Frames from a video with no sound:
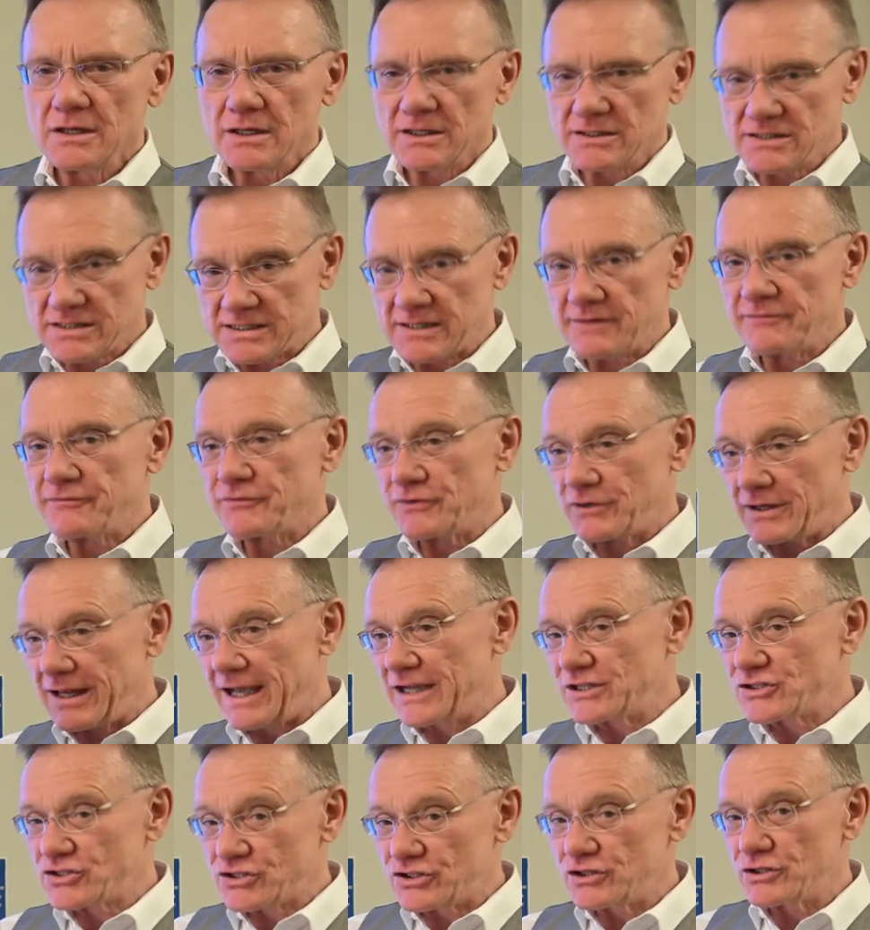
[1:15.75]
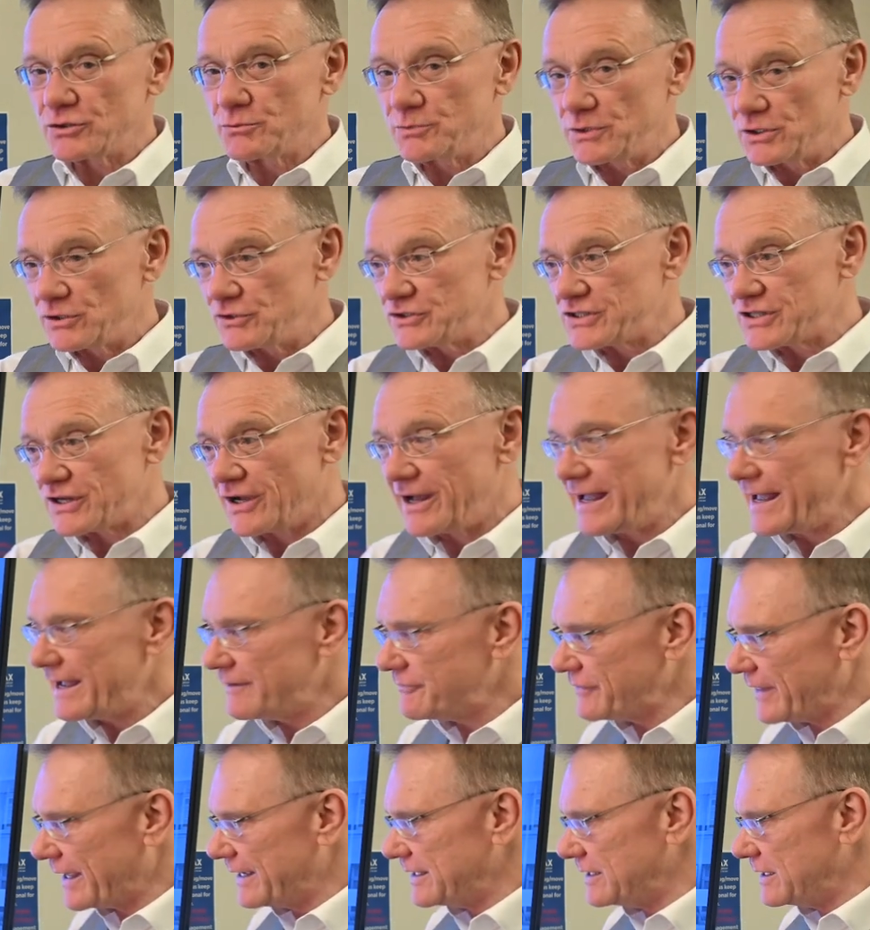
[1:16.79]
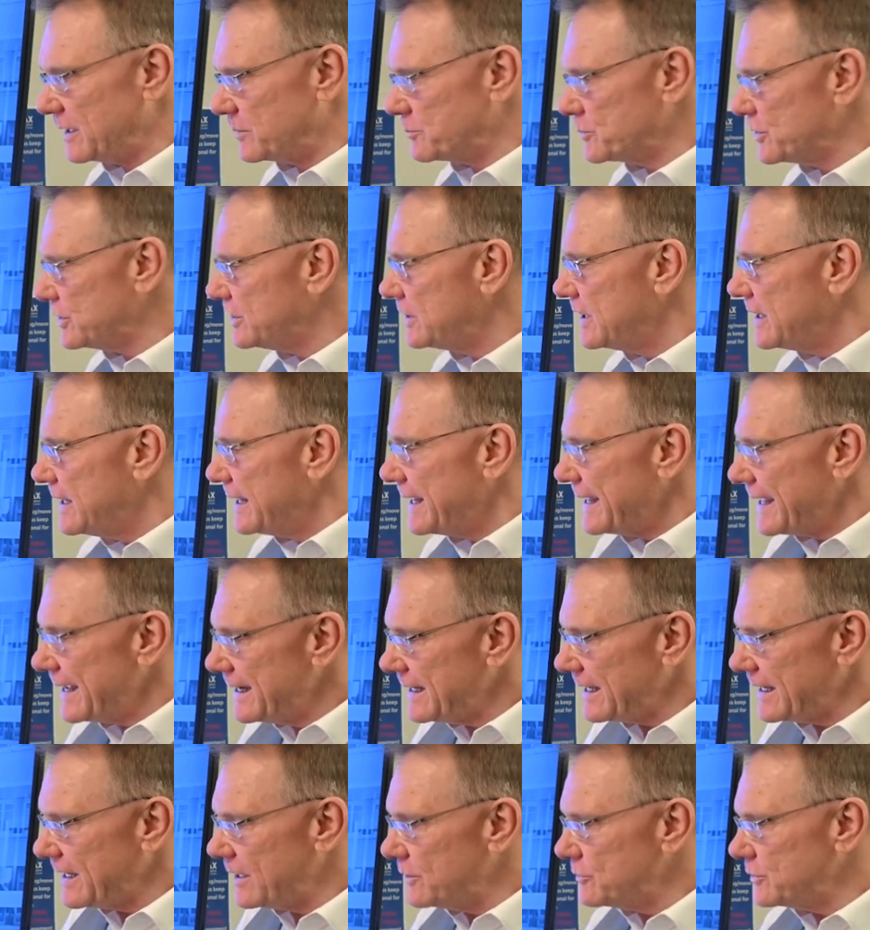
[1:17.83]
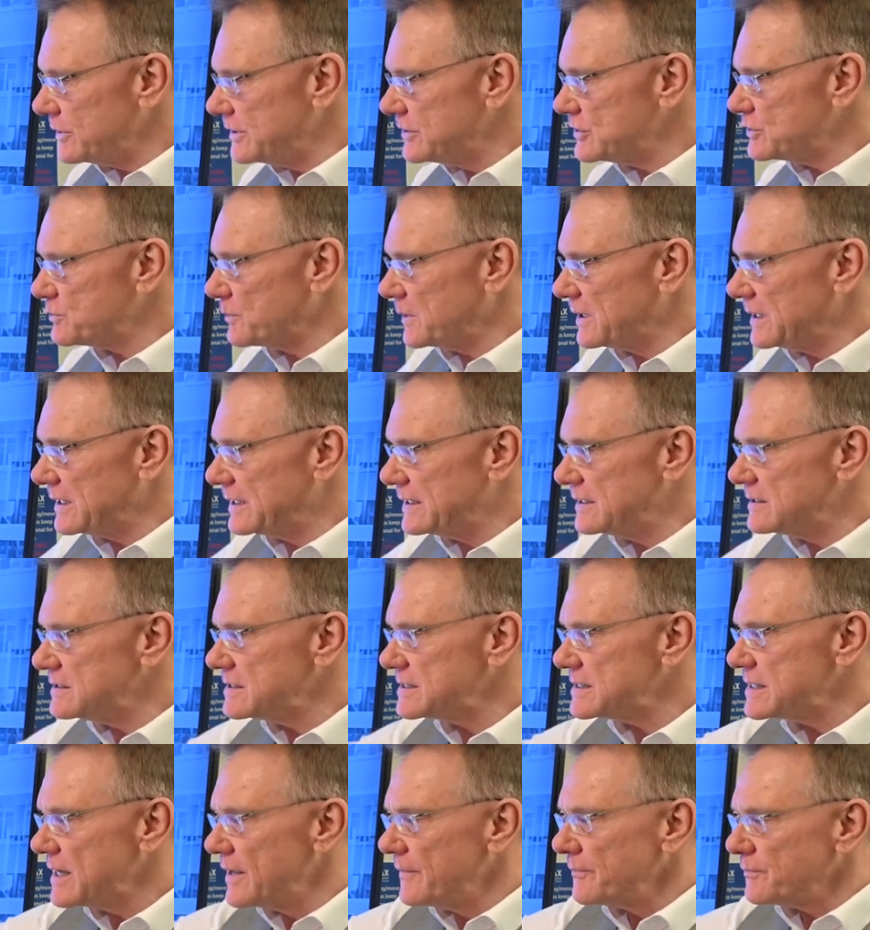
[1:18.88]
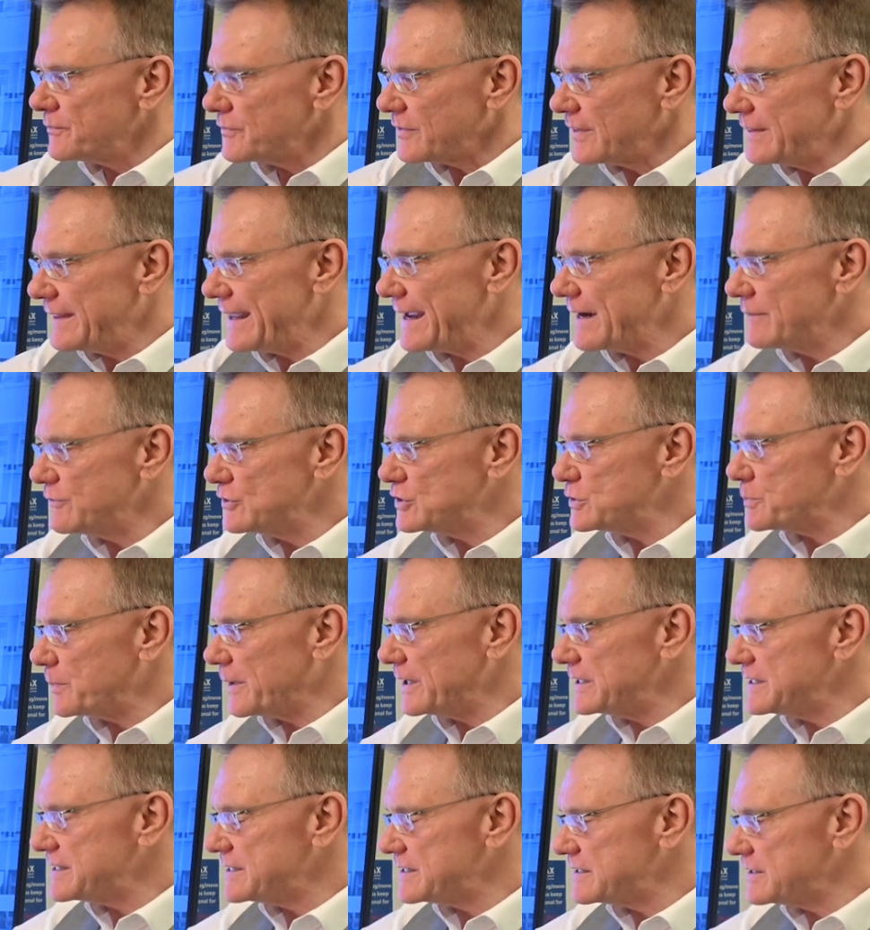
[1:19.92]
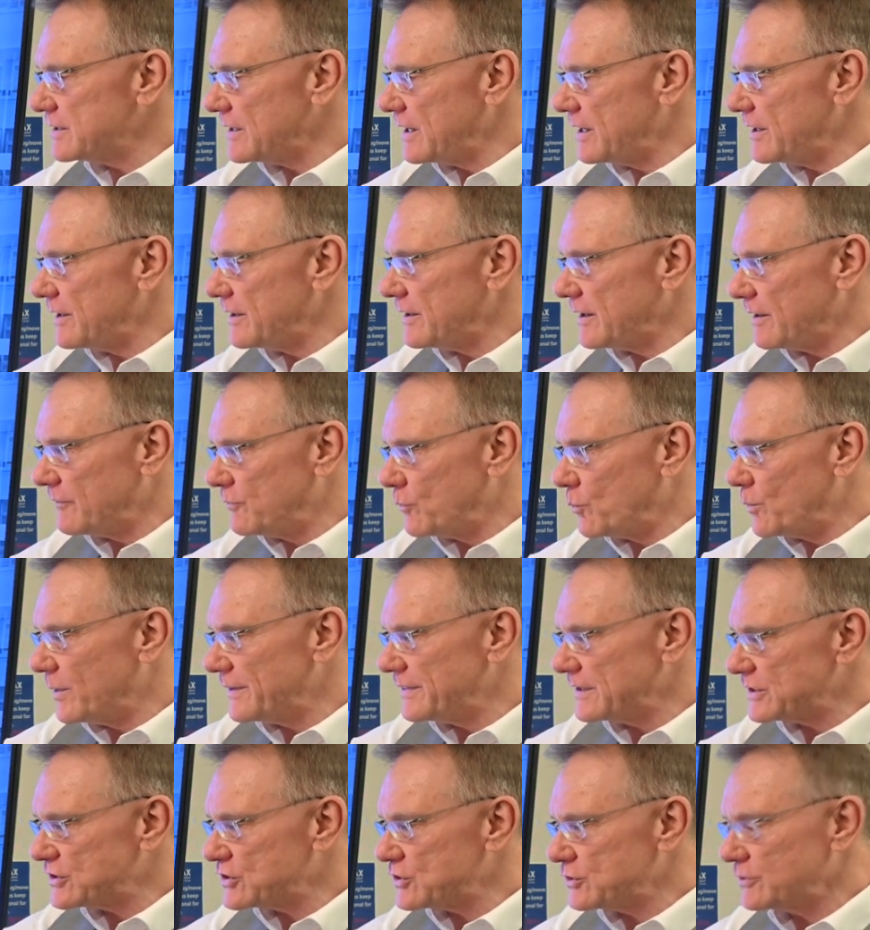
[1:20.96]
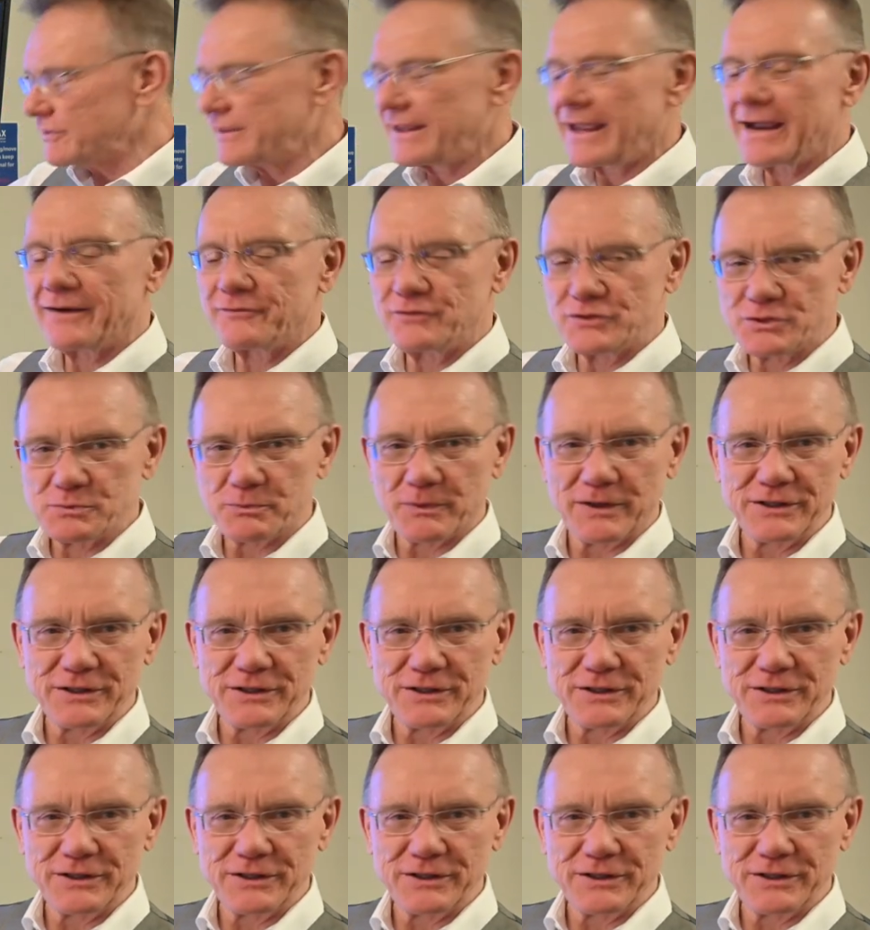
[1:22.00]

except for last year, we only saw half that number. Anyhow, it is what it is. The average price of the one that sold.